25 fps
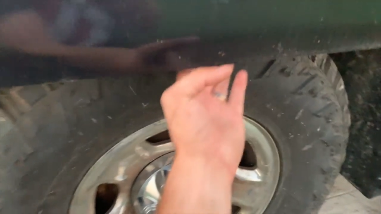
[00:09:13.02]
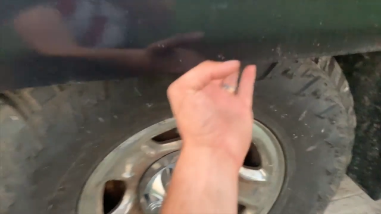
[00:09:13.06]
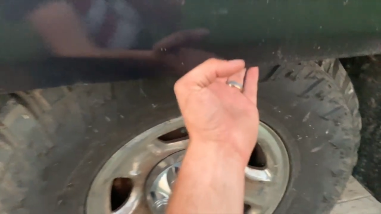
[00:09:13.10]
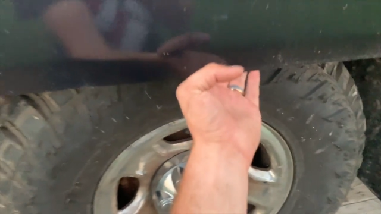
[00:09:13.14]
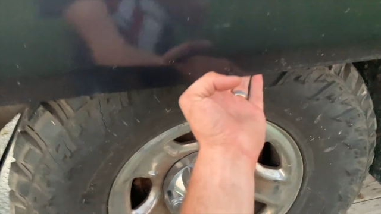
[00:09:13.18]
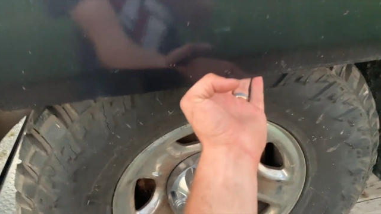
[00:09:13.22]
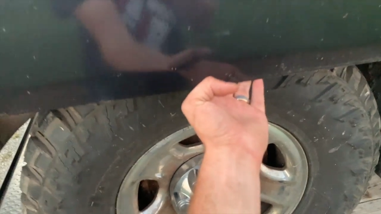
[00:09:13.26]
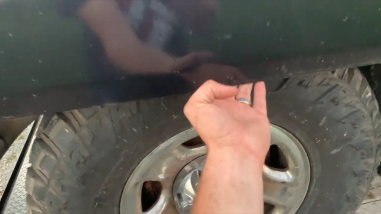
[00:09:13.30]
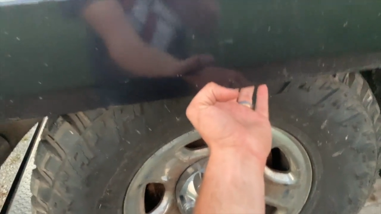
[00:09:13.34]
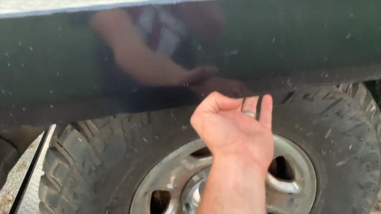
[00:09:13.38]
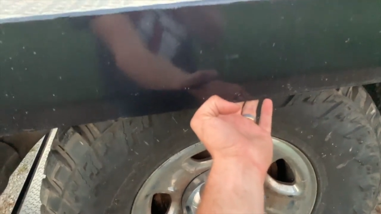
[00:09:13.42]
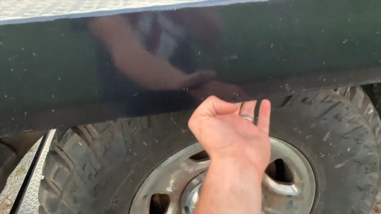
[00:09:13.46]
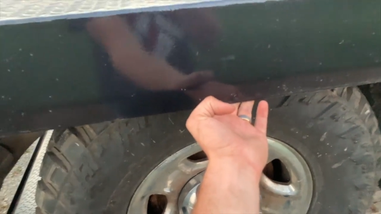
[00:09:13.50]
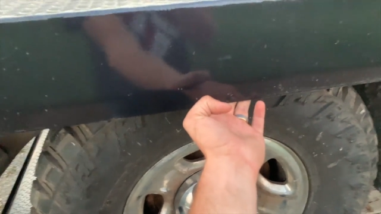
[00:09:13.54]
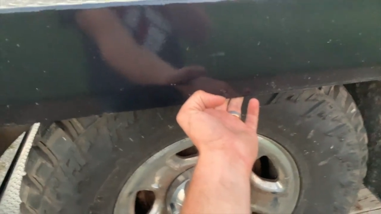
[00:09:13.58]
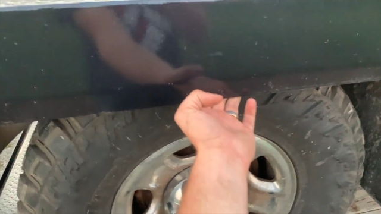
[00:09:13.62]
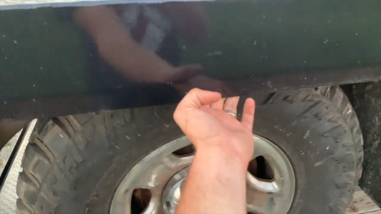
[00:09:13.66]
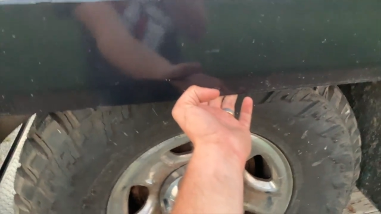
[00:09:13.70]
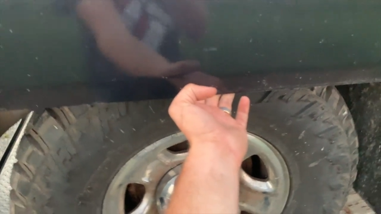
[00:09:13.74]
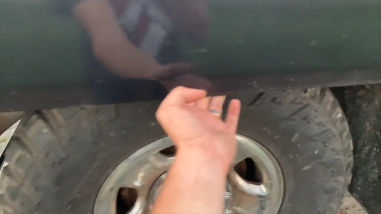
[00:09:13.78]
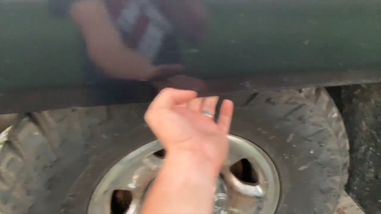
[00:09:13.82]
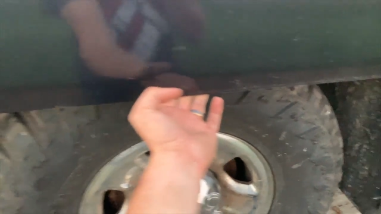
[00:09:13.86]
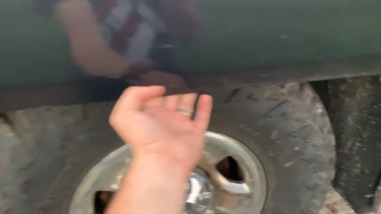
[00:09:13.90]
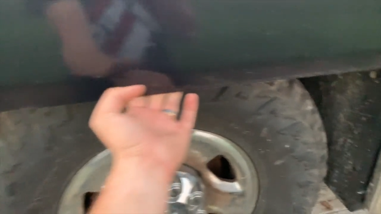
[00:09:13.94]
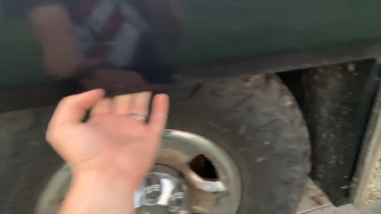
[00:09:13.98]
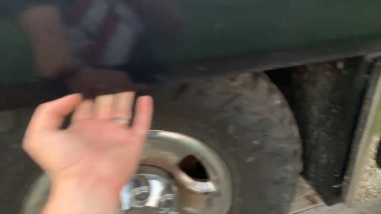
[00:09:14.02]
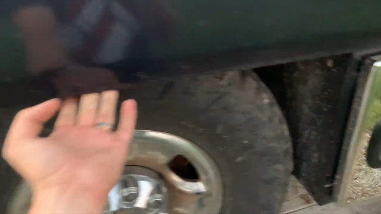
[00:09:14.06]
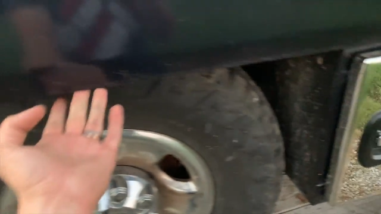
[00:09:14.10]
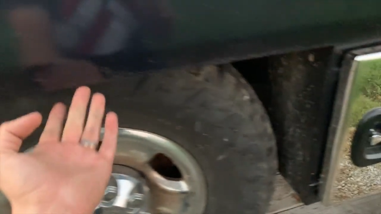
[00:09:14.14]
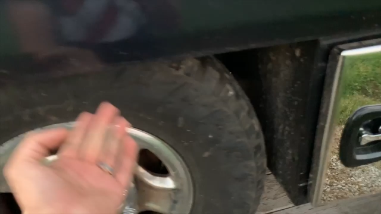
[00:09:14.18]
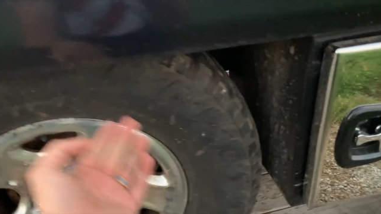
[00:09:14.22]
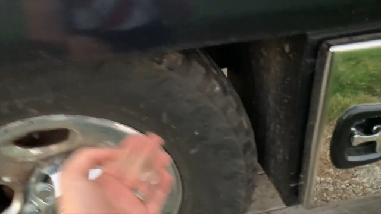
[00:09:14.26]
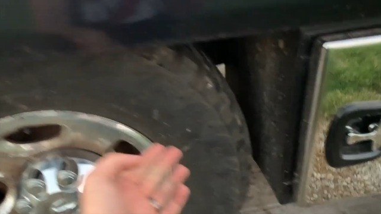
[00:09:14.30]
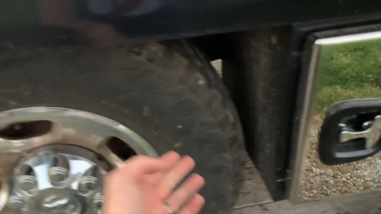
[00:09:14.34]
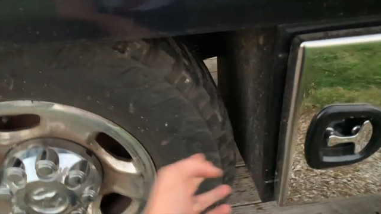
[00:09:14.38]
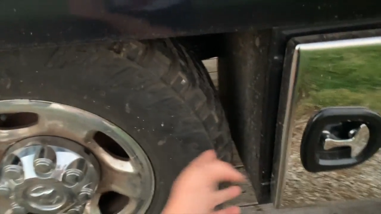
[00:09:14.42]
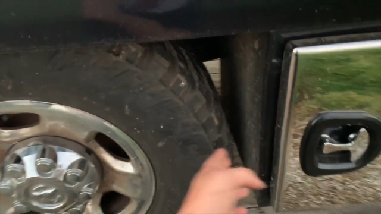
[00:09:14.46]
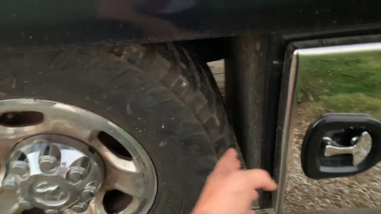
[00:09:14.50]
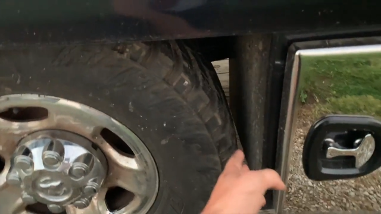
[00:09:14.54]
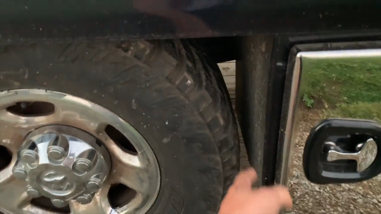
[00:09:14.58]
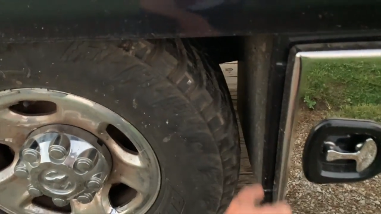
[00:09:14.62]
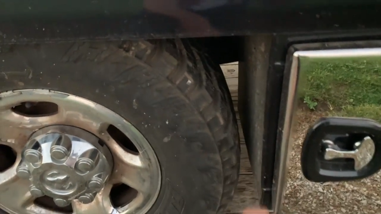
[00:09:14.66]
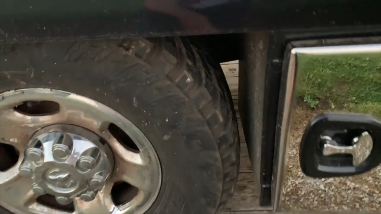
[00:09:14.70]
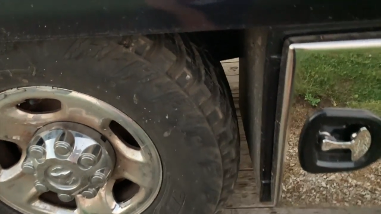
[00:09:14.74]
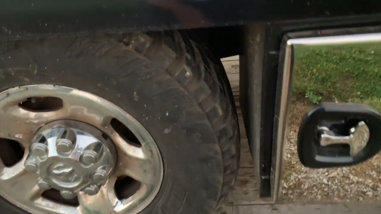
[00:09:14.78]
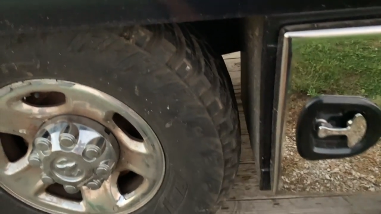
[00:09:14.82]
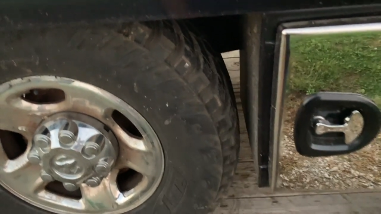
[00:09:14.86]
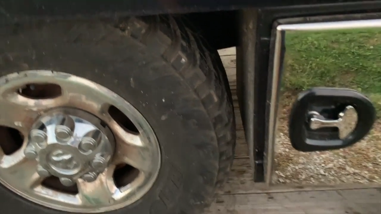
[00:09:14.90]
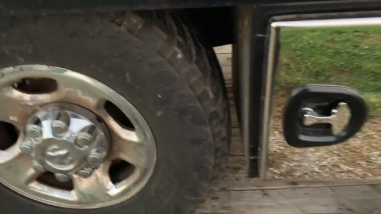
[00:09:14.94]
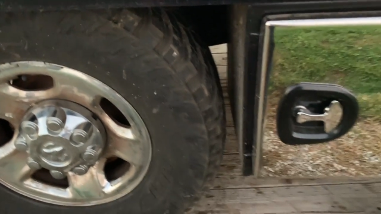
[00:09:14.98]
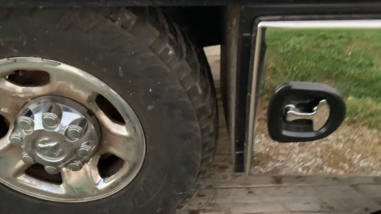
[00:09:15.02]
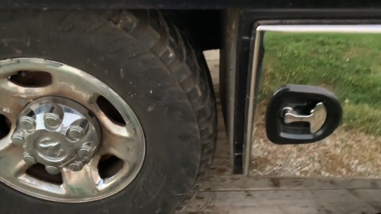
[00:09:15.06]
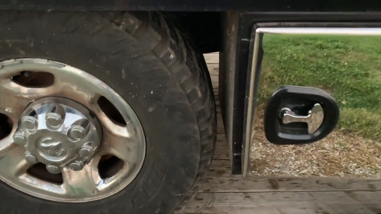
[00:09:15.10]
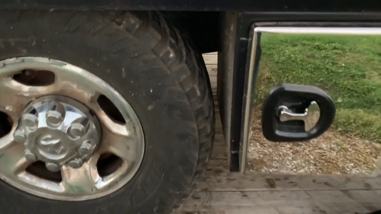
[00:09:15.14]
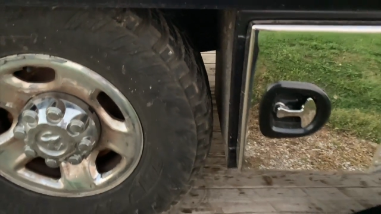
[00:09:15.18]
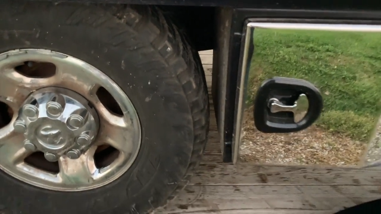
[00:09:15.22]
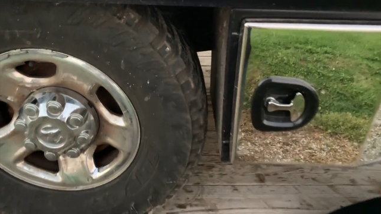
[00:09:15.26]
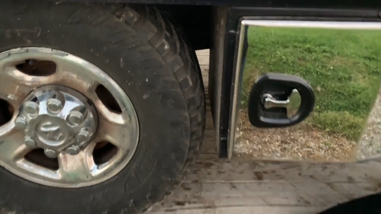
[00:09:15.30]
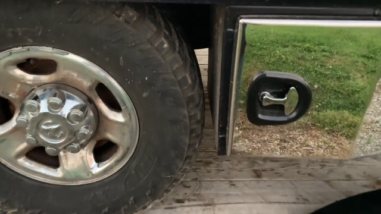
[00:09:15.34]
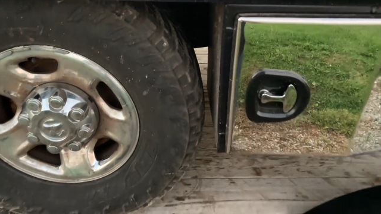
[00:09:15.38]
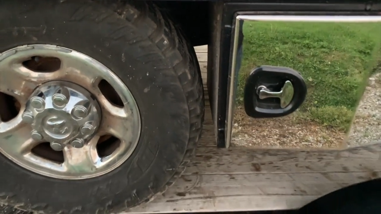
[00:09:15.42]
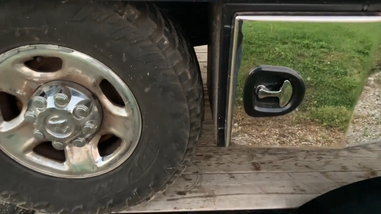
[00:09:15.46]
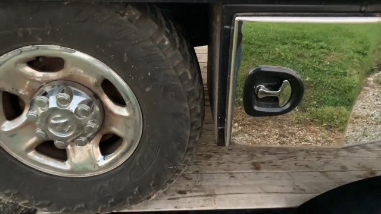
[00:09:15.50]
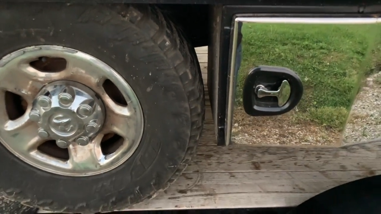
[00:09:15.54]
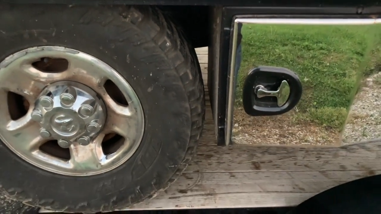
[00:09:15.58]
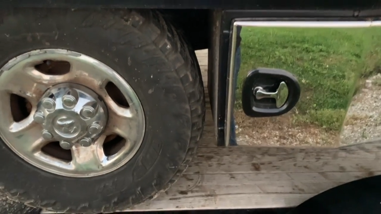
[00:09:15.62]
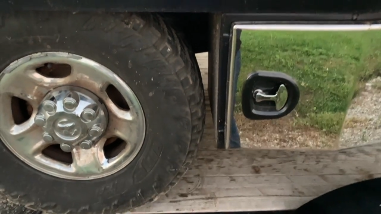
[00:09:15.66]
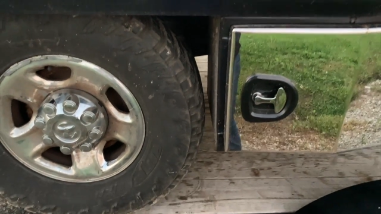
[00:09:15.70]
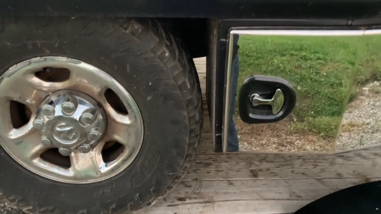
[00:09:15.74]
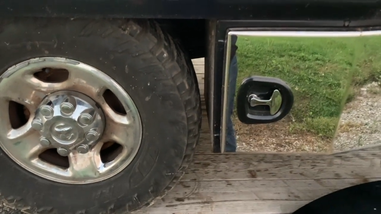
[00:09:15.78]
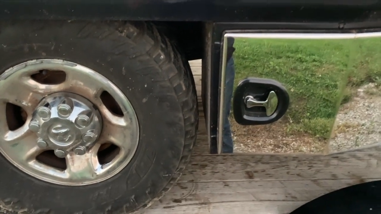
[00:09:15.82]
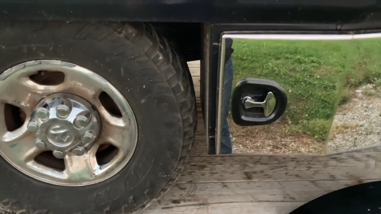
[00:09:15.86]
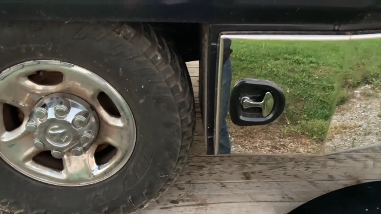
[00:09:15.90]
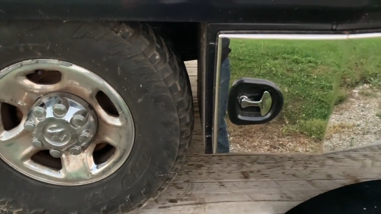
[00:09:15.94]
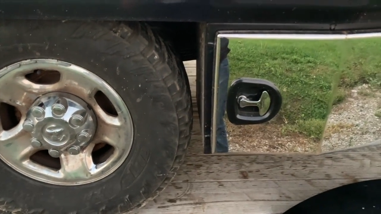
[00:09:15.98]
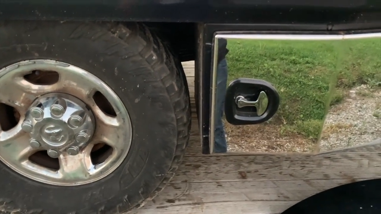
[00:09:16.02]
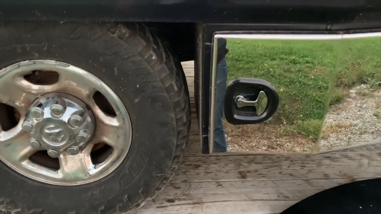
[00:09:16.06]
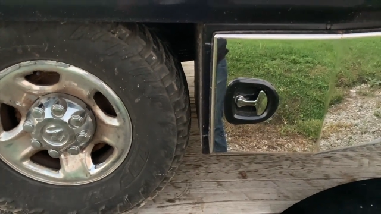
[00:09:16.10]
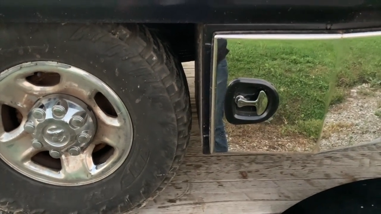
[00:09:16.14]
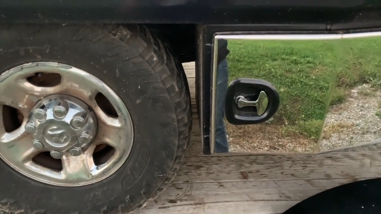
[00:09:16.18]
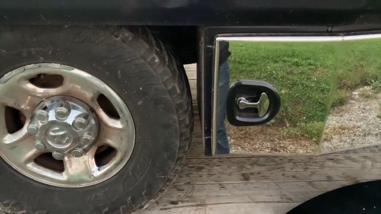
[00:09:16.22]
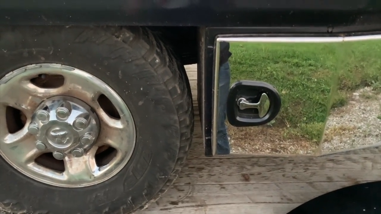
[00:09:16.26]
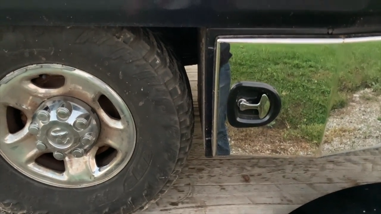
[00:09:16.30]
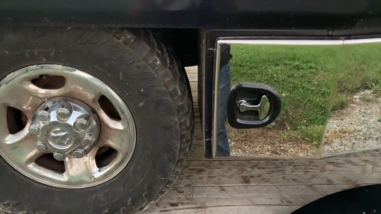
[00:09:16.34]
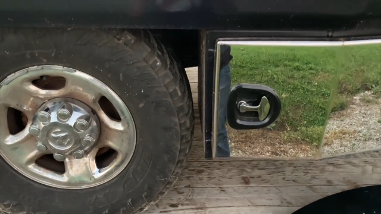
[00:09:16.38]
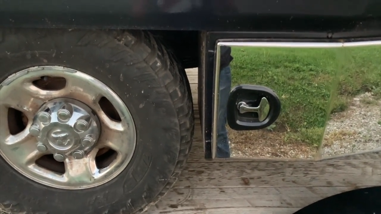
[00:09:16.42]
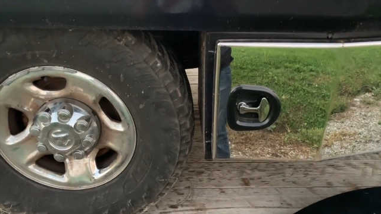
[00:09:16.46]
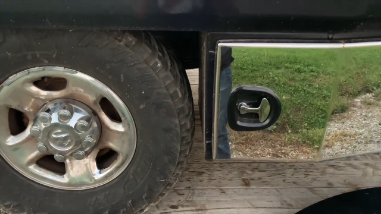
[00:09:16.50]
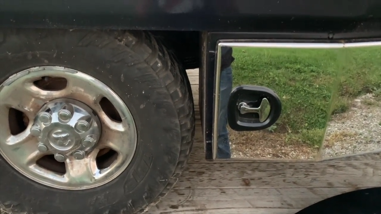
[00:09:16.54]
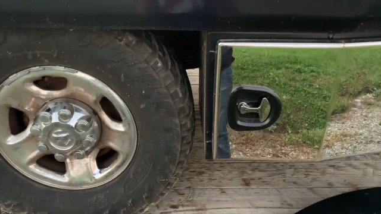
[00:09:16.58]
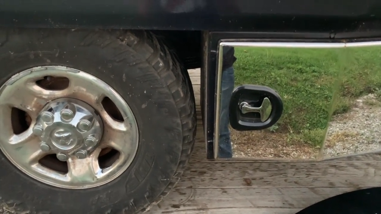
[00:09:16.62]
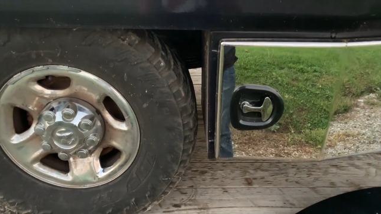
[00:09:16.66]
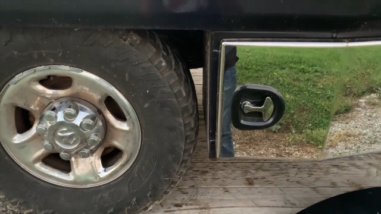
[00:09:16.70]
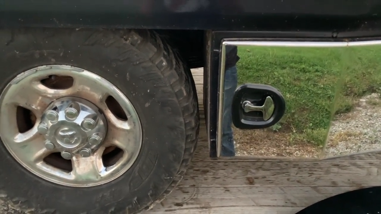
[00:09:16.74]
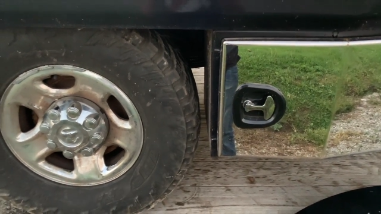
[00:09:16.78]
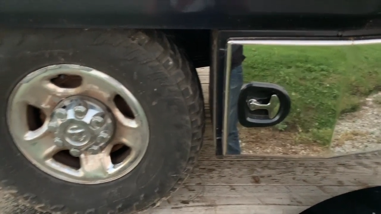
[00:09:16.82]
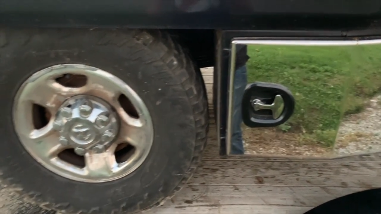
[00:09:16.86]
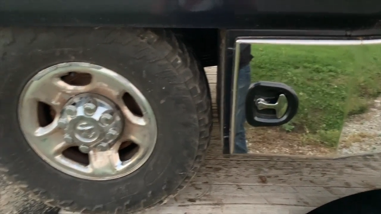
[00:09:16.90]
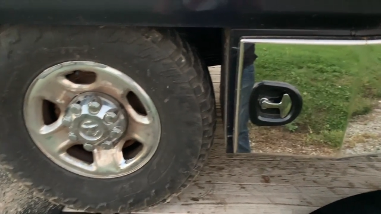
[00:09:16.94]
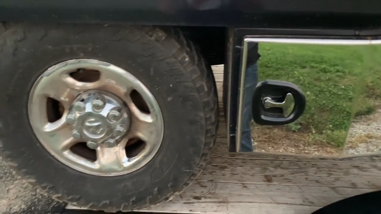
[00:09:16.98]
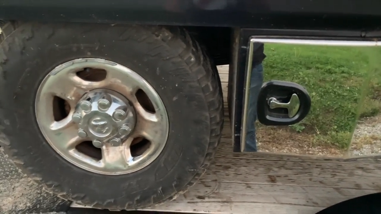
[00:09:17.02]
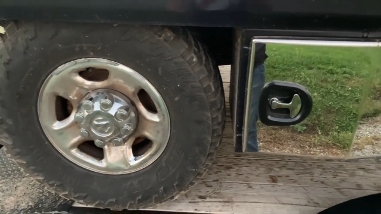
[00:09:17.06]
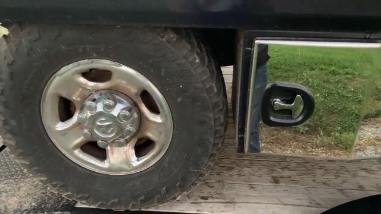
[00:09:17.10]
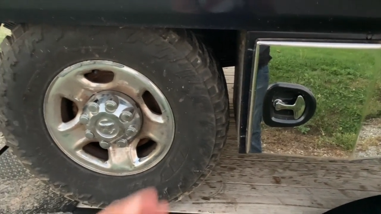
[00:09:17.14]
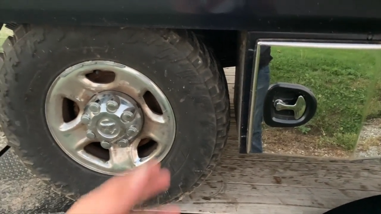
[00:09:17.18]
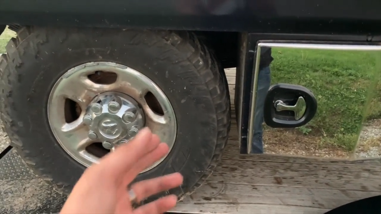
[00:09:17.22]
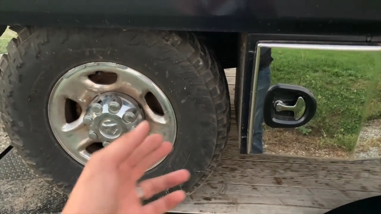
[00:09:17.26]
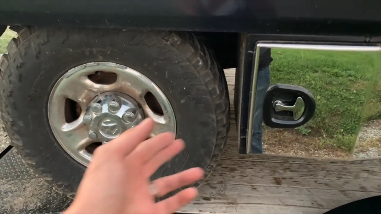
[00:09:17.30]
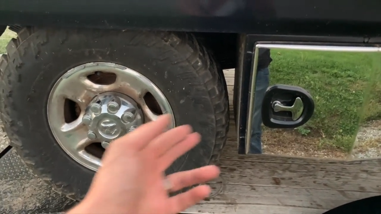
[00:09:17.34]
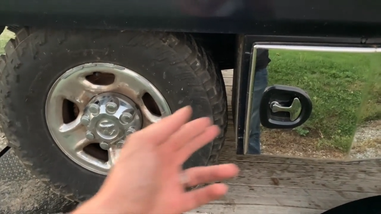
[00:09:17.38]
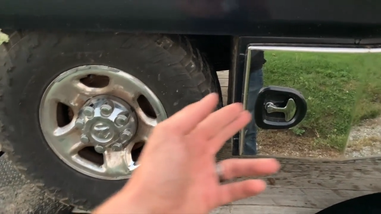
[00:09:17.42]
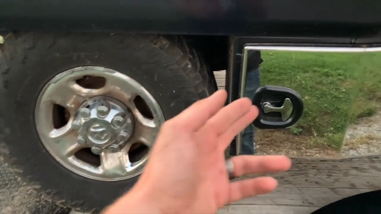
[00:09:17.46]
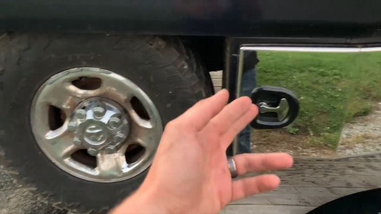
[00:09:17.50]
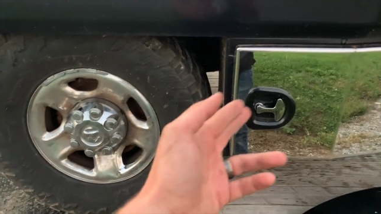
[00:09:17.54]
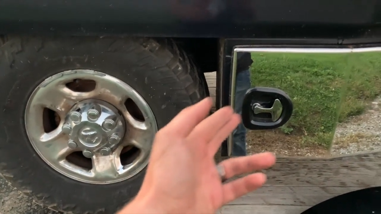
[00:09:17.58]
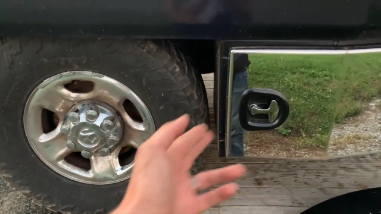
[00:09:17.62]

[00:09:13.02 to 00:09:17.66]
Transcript: (no speaker visible)